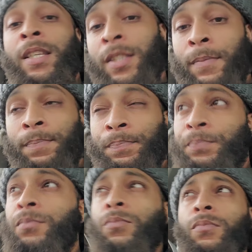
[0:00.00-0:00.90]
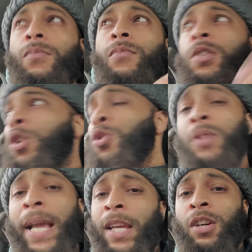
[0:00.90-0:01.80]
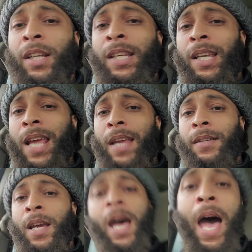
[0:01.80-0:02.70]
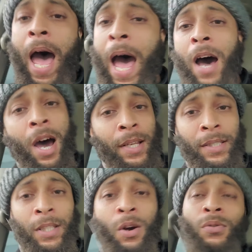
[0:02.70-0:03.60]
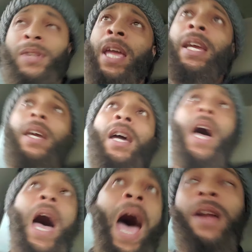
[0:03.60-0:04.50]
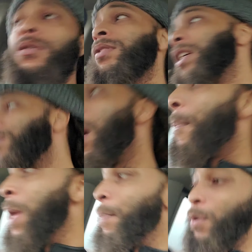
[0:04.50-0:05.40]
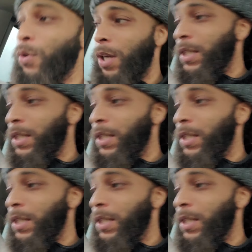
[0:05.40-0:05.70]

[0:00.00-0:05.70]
season, do you think he could have did that? I honestly don't think. I don't see where people